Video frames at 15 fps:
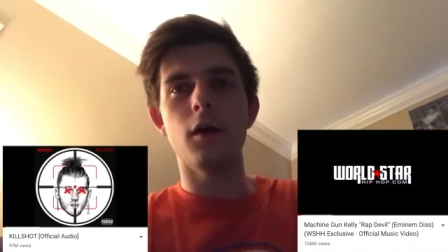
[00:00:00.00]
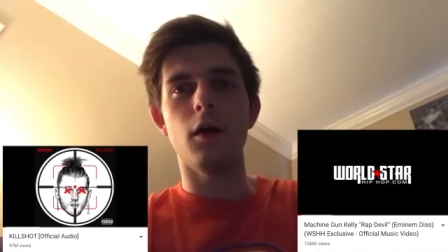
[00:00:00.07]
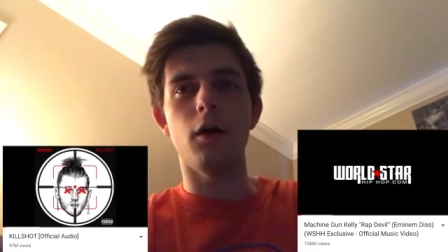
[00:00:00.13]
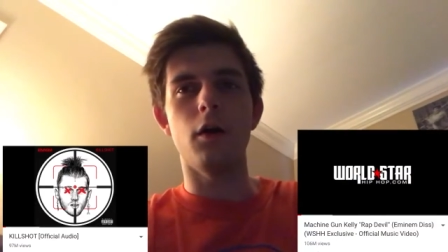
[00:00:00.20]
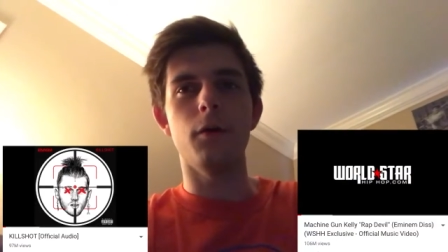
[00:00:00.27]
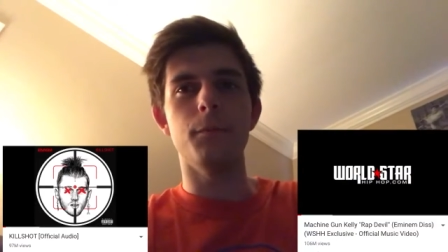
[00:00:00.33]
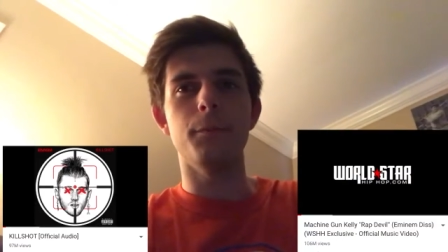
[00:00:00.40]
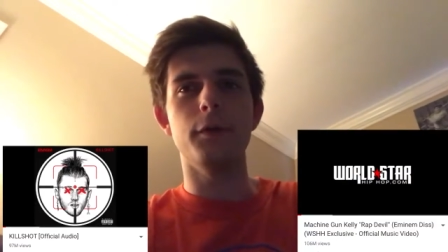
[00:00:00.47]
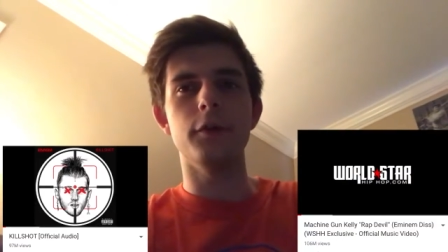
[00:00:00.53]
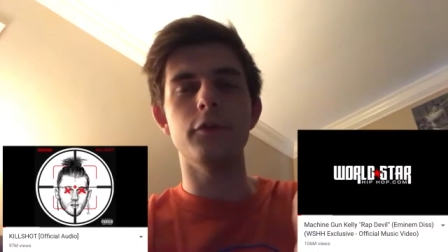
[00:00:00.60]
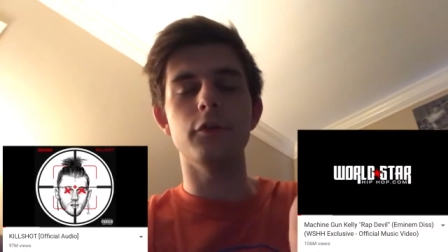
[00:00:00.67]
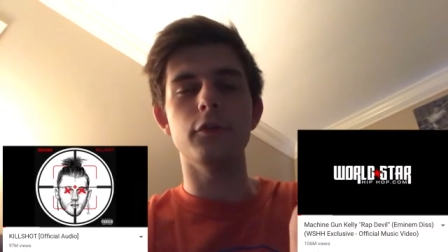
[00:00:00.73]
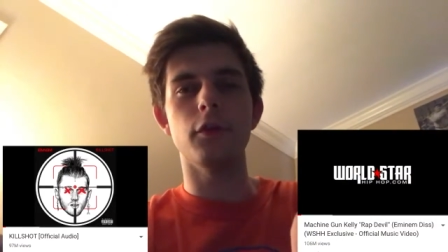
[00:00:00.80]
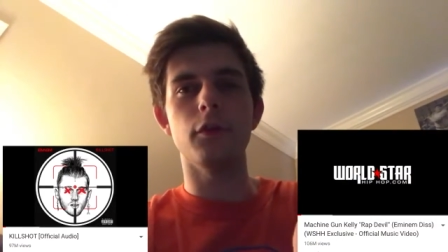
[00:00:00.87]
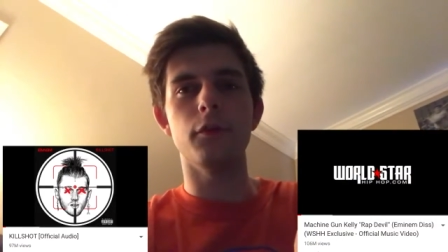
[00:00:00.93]
um,
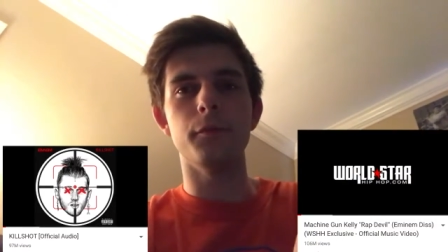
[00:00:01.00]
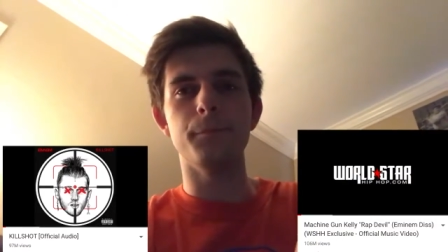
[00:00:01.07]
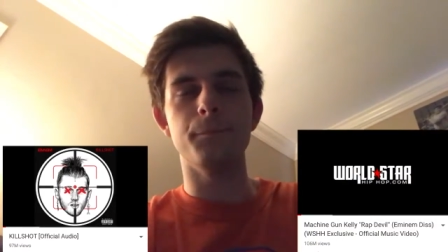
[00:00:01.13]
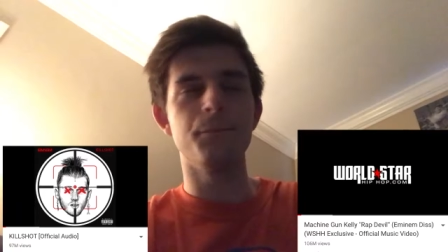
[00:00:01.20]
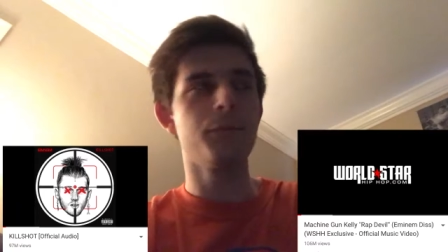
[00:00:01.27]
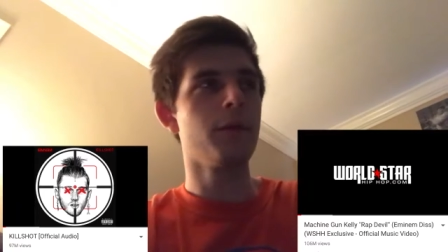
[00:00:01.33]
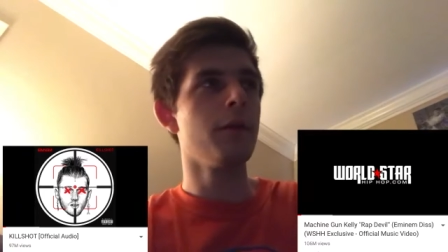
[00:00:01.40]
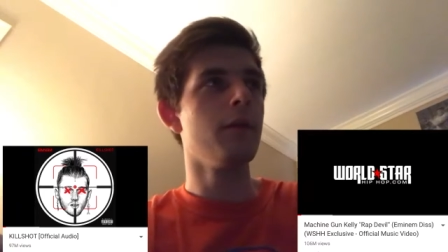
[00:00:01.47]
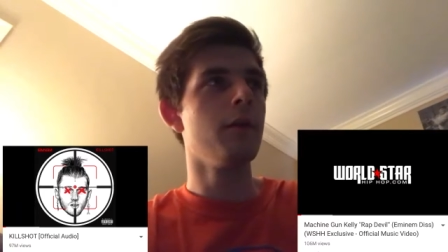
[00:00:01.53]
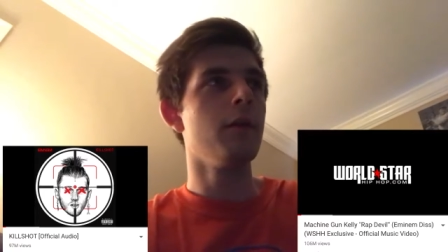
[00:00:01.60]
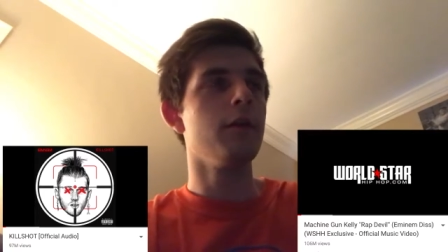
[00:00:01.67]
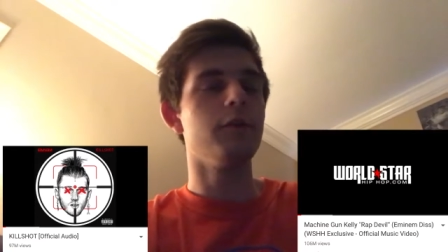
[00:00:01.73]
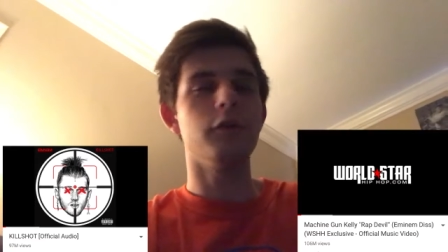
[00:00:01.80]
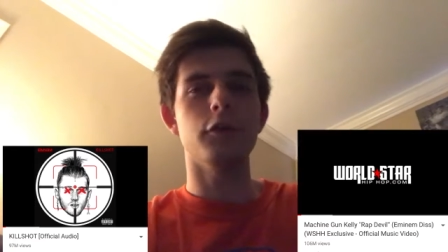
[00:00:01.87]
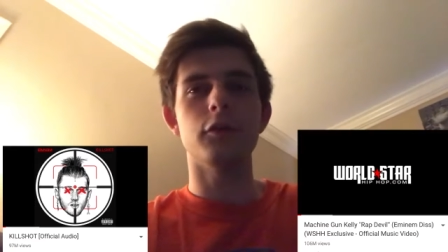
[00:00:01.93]
pictures of them,
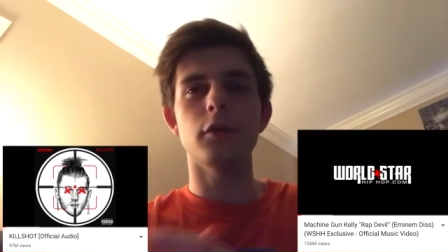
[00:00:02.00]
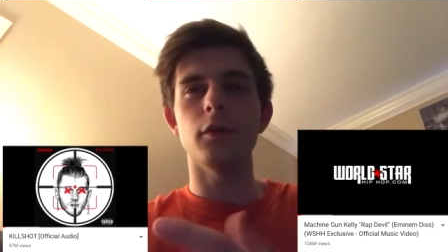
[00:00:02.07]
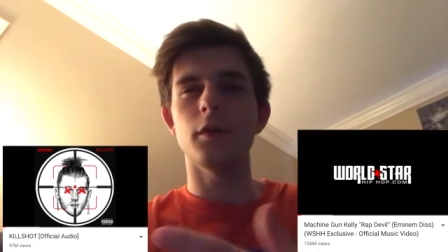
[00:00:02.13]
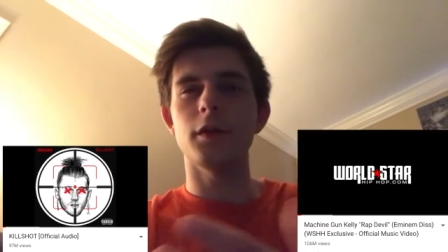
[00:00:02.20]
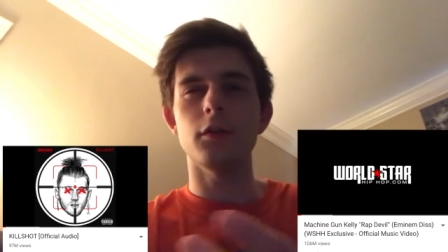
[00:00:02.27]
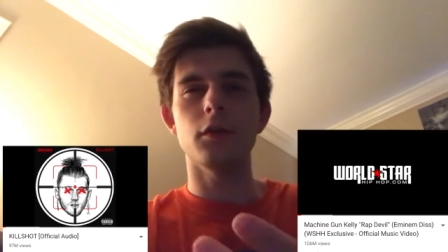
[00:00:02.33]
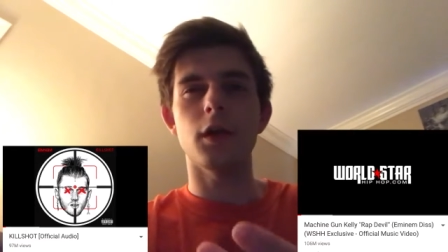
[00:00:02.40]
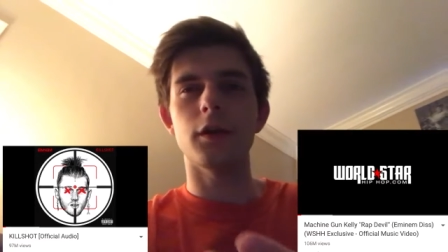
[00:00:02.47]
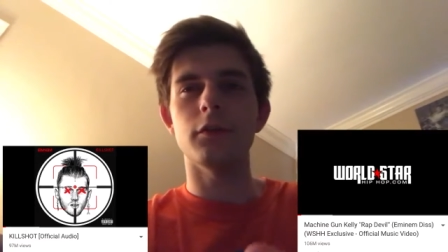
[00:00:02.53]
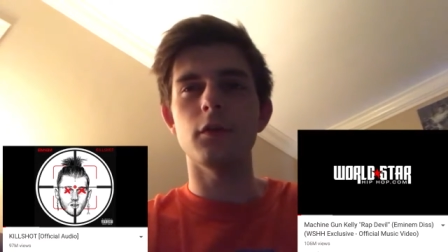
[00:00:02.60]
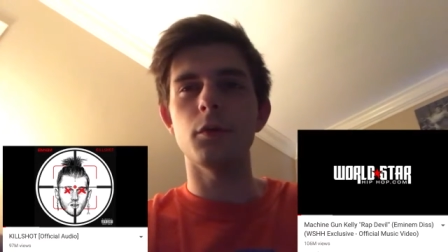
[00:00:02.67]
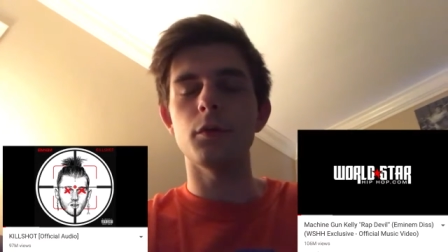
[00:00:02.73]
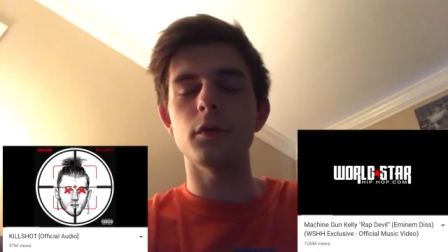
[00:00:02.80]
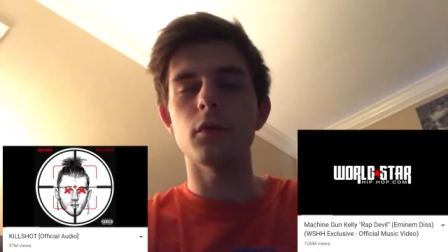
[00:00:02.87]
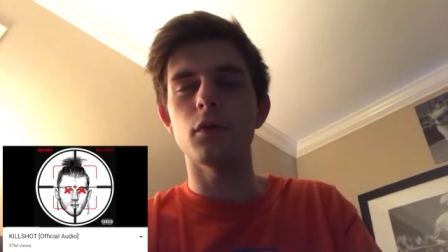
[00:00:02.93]
just so like you guys
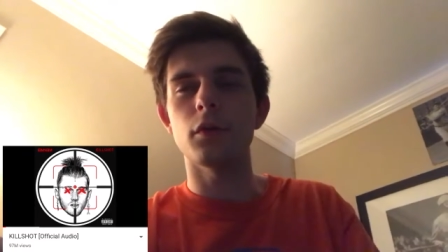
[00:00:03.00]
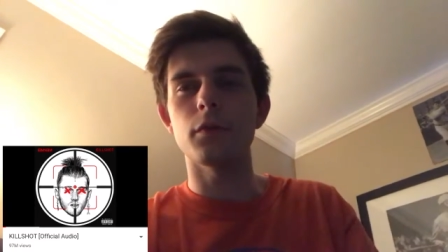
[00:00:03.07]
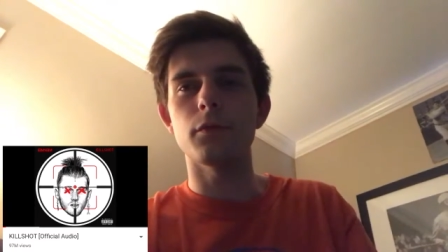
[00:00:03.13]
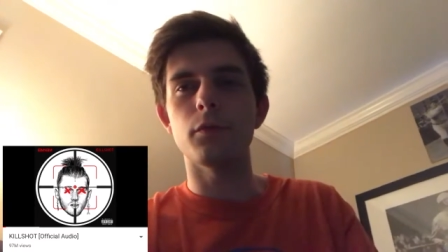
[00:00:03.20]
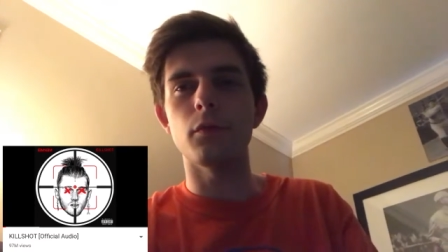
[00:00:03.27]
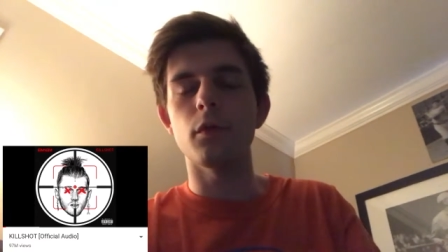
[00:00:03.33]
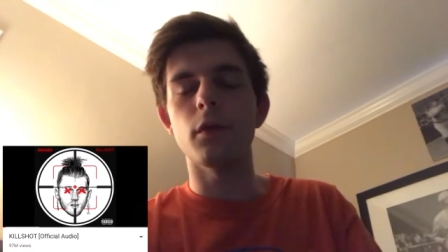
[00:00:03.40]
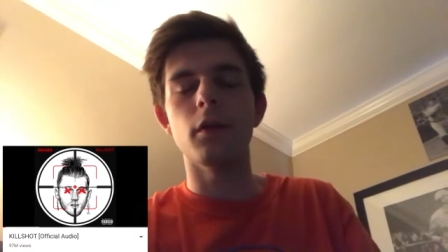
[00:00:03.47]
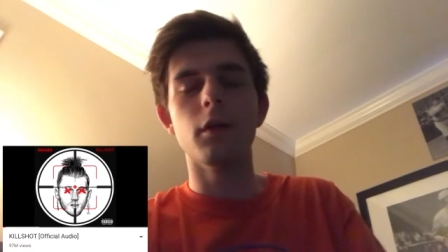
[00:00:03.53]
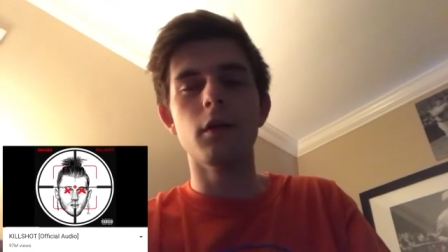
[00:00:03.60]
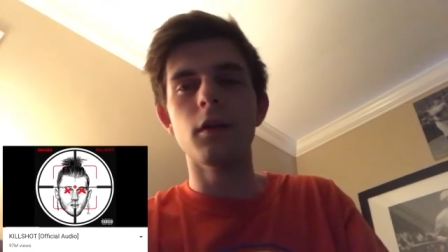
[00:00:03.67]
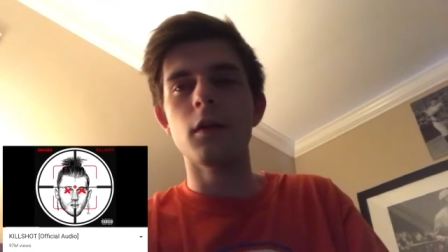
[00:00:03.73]
know what you're looking for.